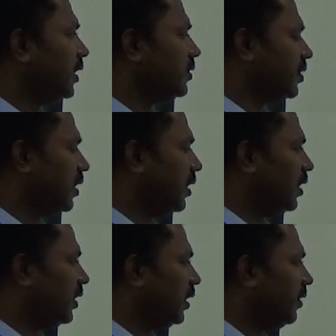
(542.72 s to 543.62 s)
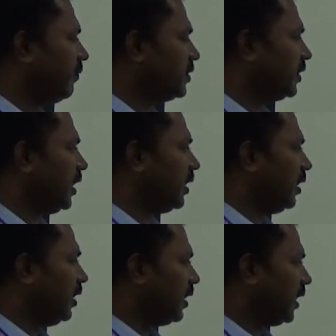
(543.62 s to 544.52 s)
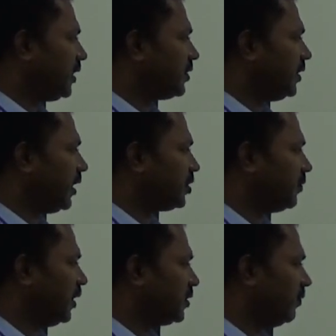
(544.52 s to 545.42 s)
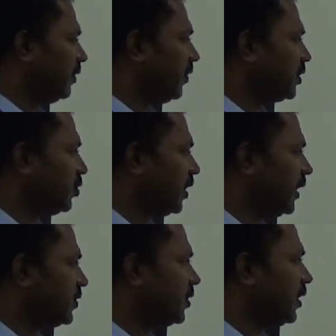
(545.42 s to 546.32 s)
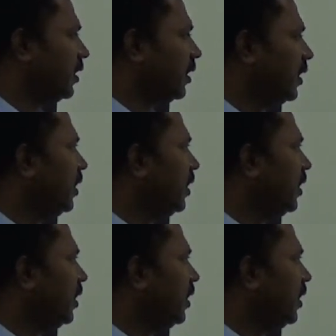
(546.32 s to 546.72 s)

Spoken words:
is a physical cluster as well as virtual cluster.